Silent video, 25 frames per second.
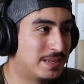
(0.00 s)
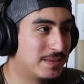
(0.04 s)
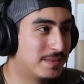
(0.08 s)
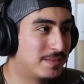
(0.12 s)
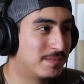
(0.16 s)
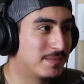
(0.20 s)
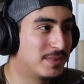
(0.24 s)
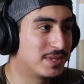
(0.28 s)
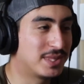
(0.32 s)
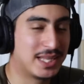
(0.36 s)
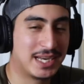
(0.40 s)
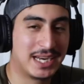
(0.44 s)

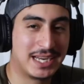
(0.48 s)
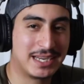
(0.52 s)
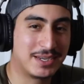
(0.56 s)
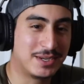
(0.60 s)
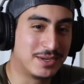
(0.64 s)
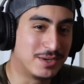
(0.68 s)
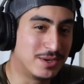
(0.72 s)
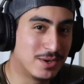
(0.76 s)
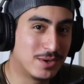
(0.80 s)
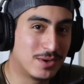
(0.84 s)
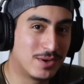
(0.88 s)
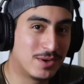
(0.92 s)
But then I
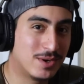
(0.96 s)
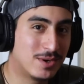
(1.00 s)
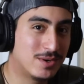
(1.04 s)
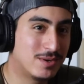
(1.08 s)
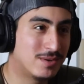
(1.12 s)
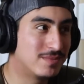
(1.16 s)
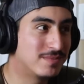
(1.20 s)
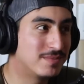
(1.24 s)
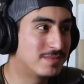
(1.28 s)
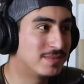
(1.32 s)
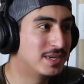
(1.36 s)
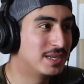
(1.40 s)
can go
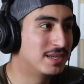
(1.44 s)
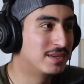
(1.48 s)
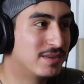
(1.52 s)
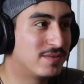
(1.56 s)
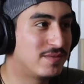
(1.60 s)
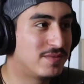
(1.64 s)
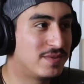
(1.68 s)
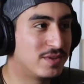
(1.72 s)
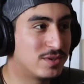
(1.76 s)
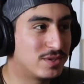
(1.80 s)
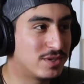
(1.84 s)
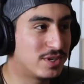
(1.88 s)
home,
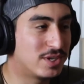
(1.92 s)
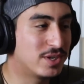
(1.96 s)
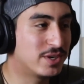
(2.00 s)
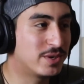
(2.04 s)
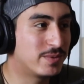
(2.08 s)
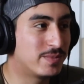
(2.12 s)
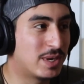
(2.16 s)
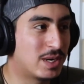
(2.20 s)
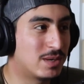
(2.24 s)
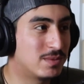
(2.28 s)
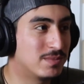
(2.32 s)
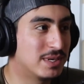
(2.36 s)
feel good
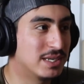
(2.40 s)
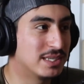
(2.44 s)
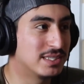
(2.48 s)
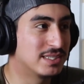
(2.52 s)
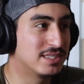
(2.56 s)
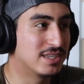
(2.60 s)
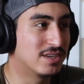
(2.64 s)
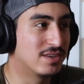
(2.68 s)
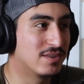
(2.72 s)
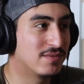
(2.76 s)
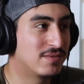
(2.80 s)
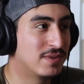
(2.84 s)
about
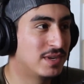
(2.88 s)
myself,